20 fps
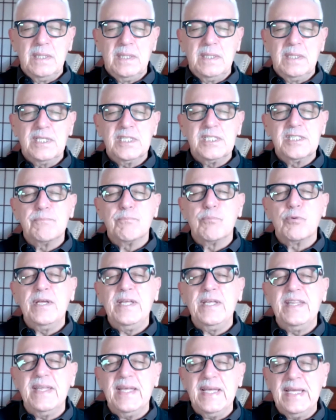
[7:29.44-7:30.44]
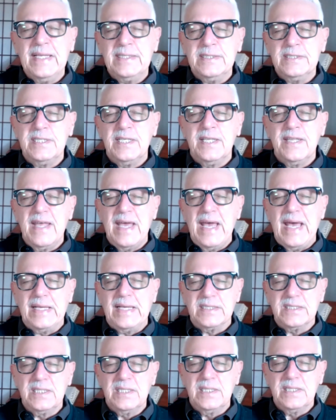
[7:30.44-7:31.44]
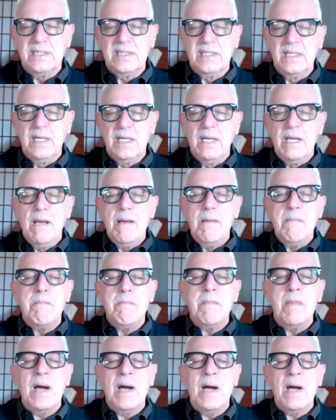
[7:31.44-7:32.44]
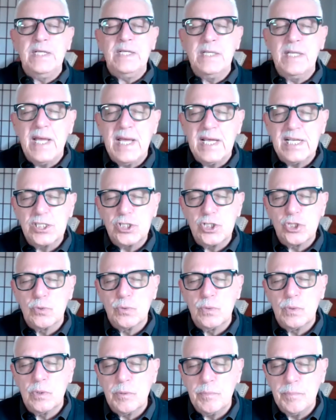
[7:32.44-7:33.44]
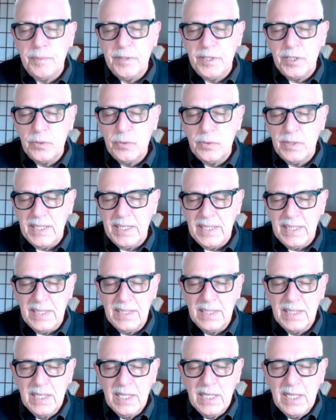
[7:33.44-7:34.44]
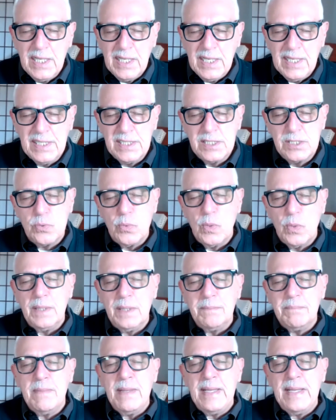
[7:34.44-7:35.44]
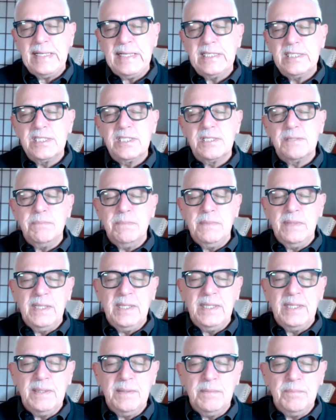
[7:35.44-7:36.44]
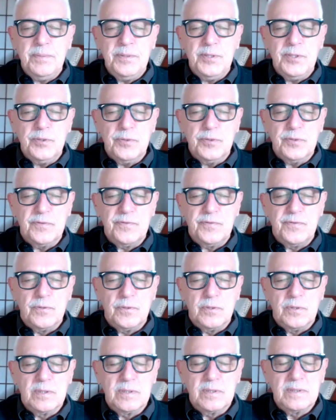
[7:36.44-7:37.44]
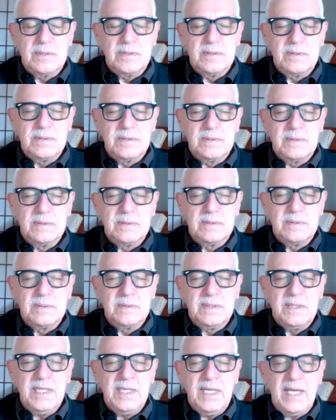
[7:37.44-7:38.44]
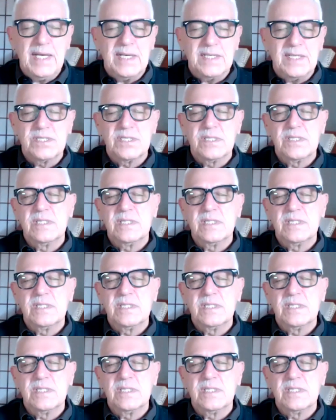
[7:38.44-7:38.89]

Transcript: Let's breathe into that. My natural beauty is what makes me beautiful. Yes.